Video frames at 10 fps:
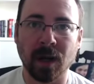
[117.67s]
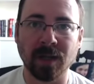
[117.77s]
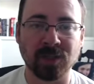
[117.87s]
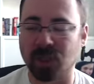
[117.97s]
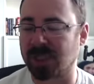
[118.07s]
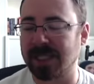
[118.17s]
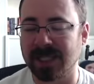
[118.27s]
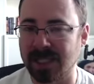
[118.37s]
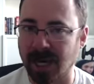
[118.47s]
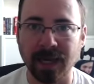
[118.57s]
is just
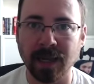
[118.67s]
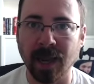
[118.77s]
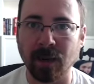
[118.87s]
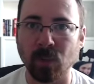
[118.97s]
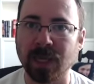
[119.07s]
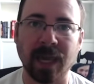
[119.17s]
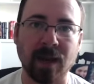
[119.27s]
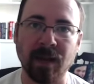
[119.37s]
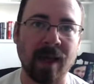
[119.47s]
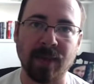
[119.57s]
insane, and we can't
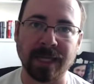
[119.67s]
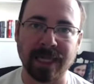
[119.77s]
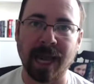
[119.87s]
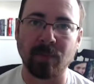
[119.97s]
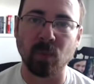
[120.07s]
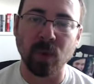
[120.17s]
allow that to happen.